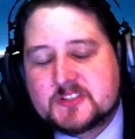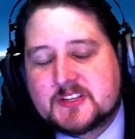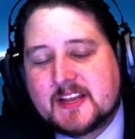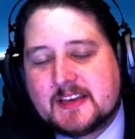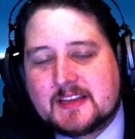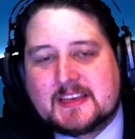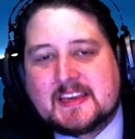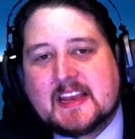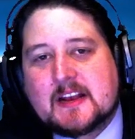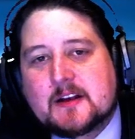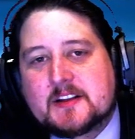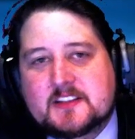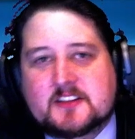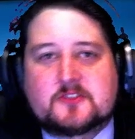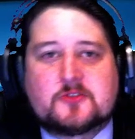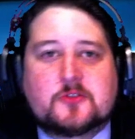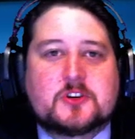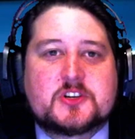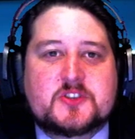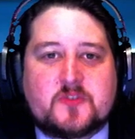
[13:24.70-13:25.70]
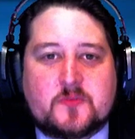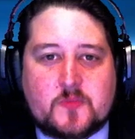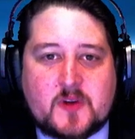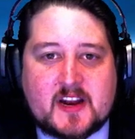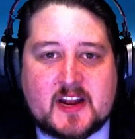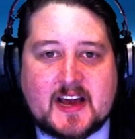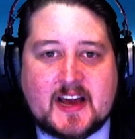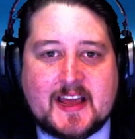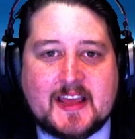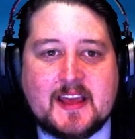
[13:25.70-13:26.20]
uh, carried the torch from
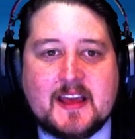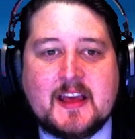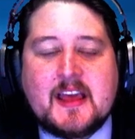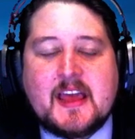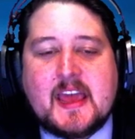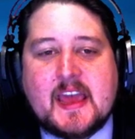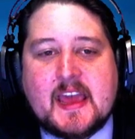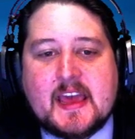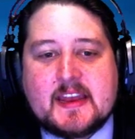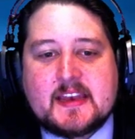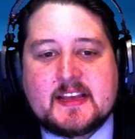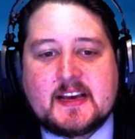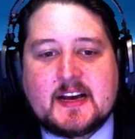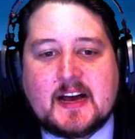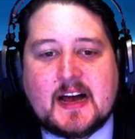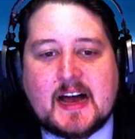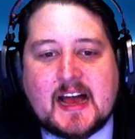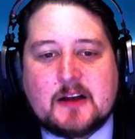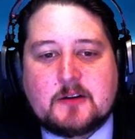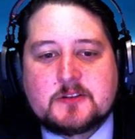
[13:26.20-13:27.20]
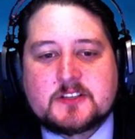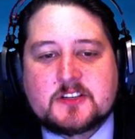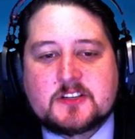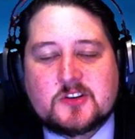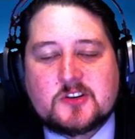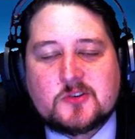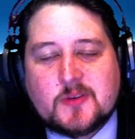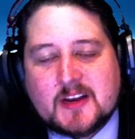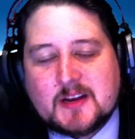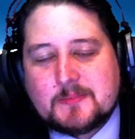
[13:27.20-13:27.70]
Red Eye, and uh, I was
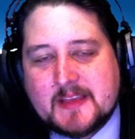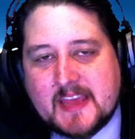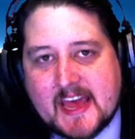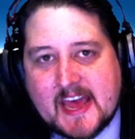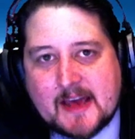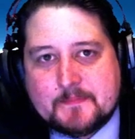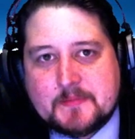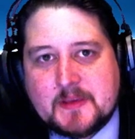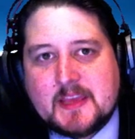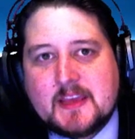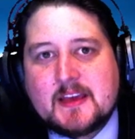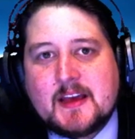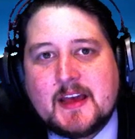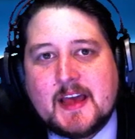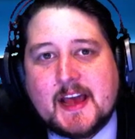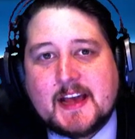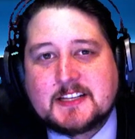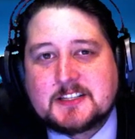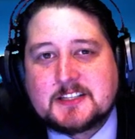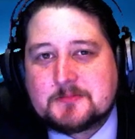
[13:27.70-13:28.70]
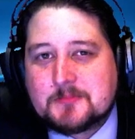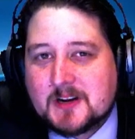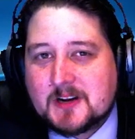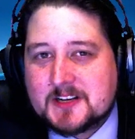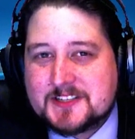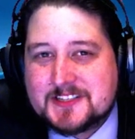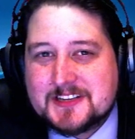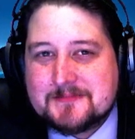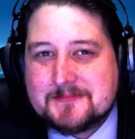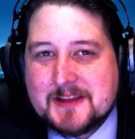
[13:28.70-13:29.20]
incredibly happy. As much
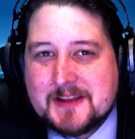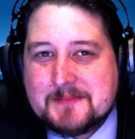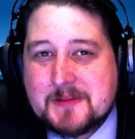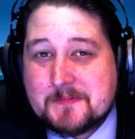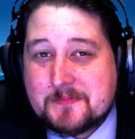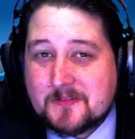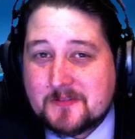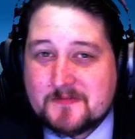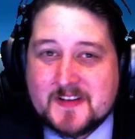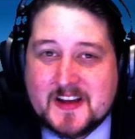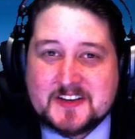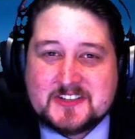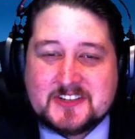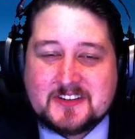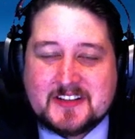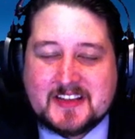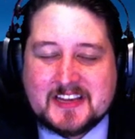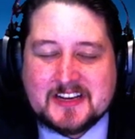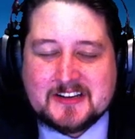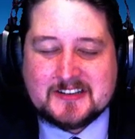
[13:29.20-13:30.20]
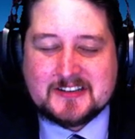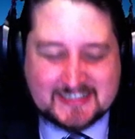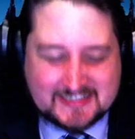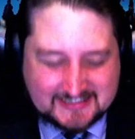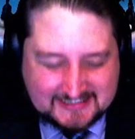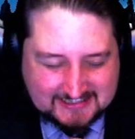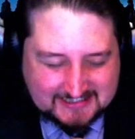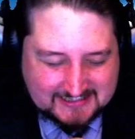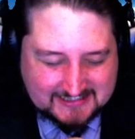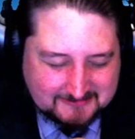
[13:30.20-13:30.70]
as it made me professionally go,
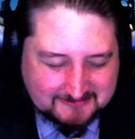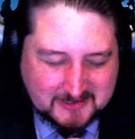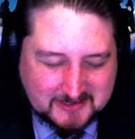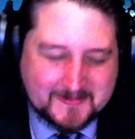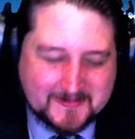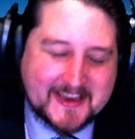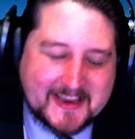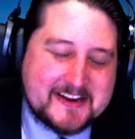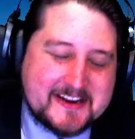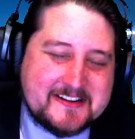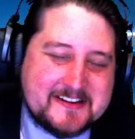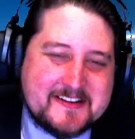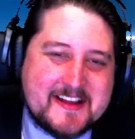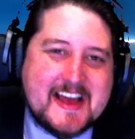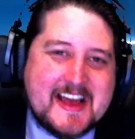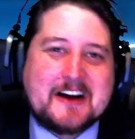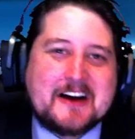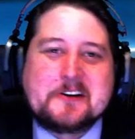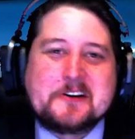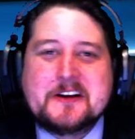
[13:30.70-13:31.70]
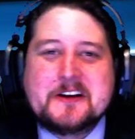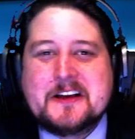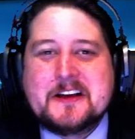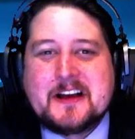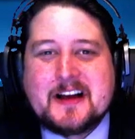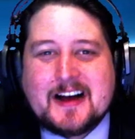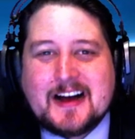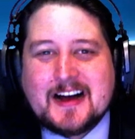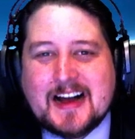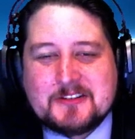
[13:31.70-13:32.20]
ah, what am I going to do now?
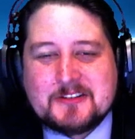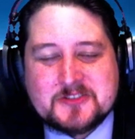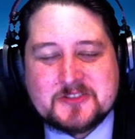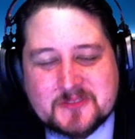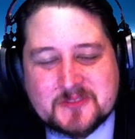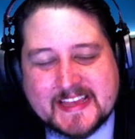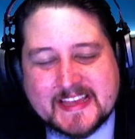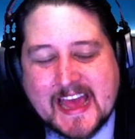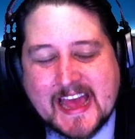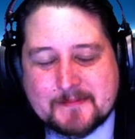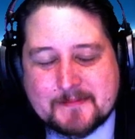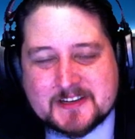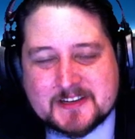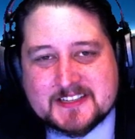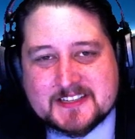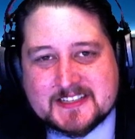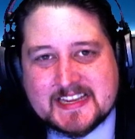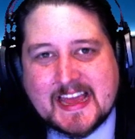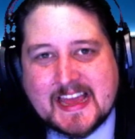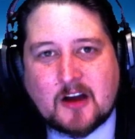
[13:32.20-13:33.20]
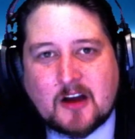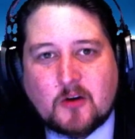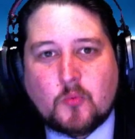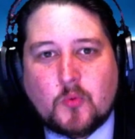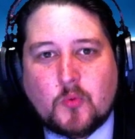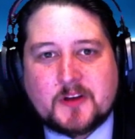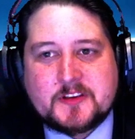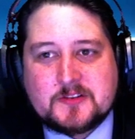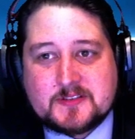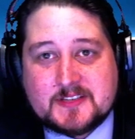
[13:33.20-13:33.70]
Uh, I was really happy to see how
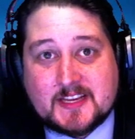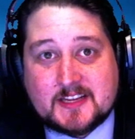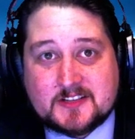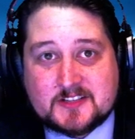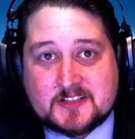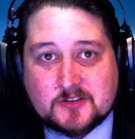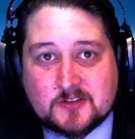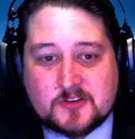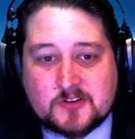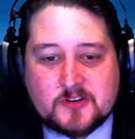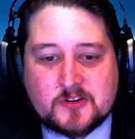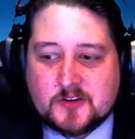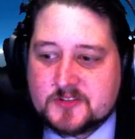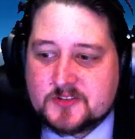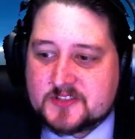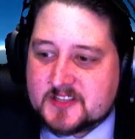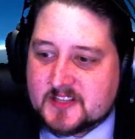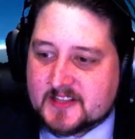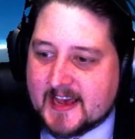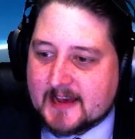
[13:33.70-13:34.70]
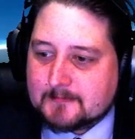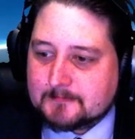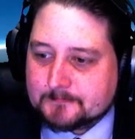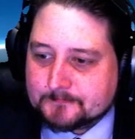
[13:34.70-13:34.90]
well you did, so kudos to that.